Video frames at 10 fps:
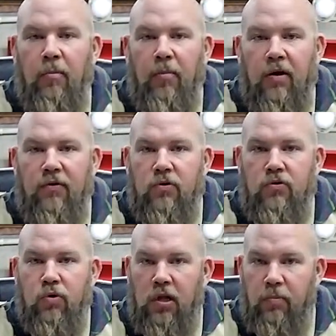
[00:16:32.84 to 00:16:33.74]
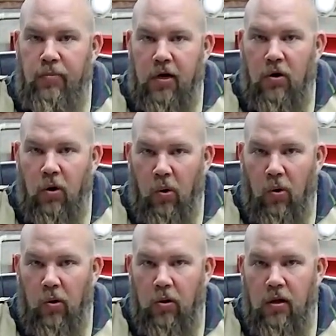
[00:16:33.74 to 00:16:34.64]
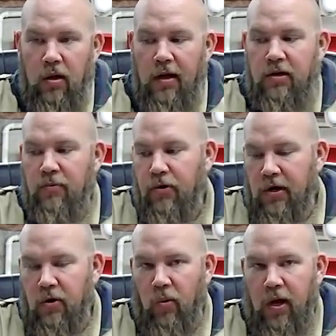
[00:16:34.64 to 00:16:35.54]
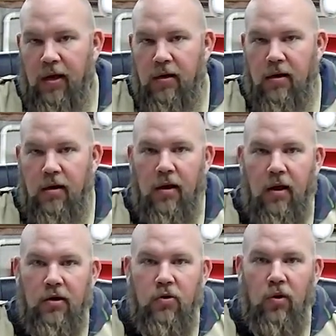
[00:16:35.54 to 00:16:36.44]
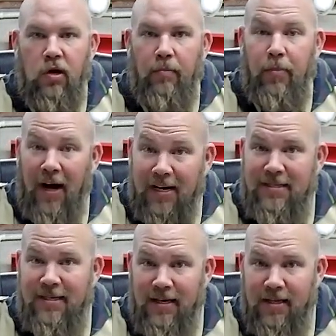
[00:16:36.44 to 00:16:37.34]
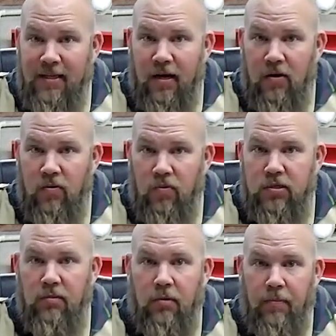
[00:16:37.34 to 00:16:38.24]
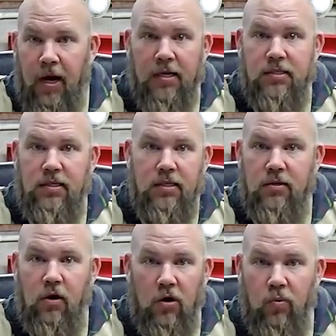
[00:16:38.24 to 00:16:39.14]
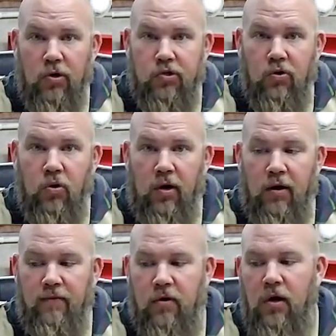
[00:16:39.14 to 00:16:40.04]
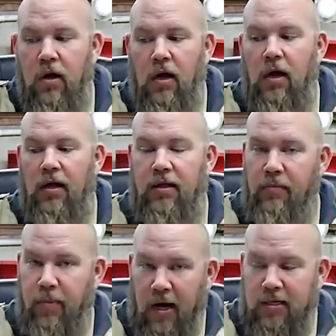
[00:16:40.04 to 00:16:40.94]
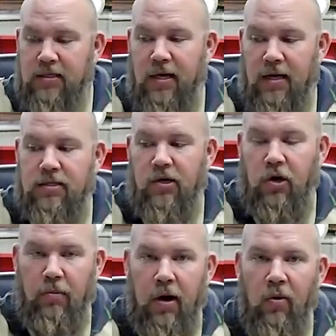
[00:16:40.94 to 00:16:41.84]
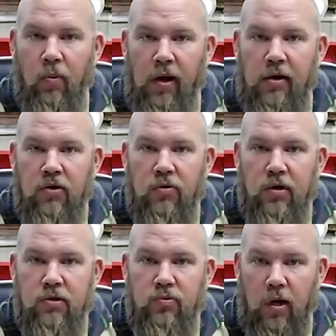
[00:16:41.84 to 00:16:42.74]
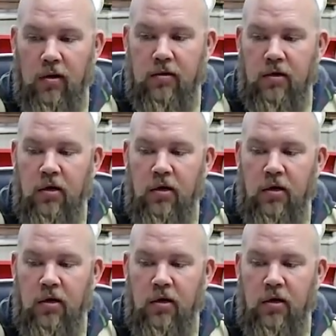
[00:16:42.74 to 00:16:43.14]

But if you drill a bigger hole and you put in a weight and you want to epoxy it in there with some epoxy at the hardware store or whatever, the epoxy has a good amount of weight into it as well.